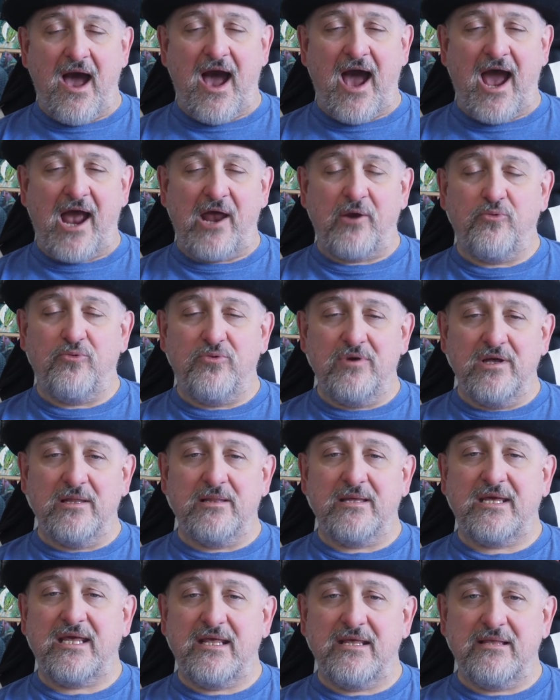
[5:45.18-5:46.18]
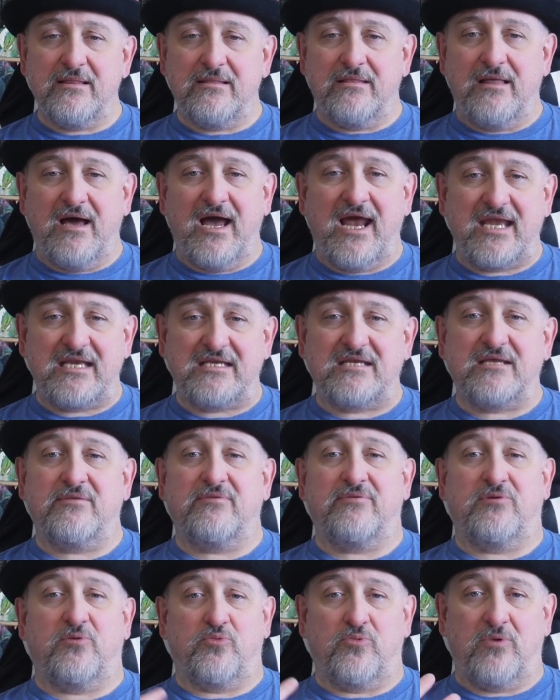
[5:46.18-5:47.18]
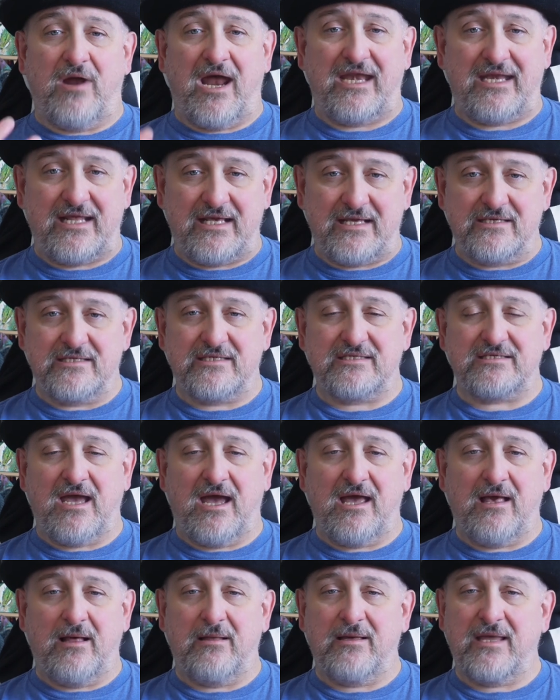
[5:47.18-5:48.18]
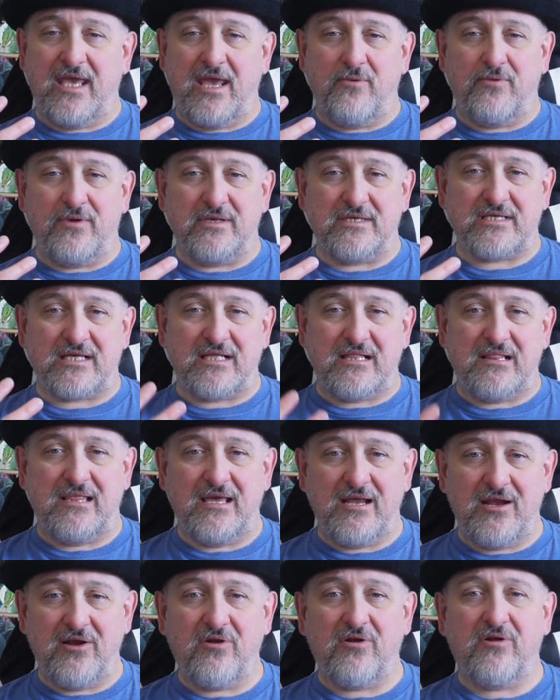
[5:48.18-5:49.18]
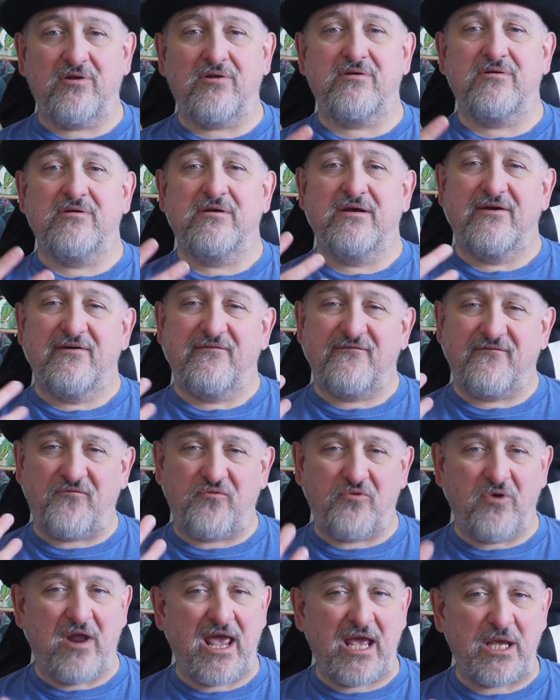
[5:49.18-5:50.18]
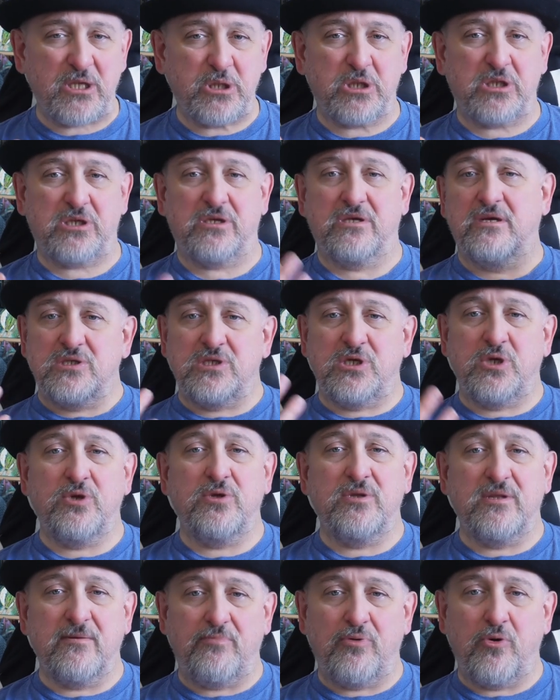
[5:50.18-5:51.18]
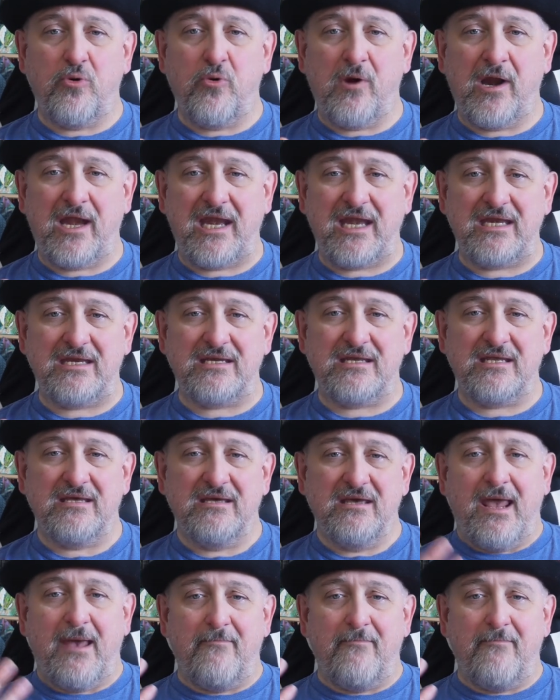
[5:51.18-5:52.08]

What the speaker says: I really liked the writing style. It was clear, fresh, to the point.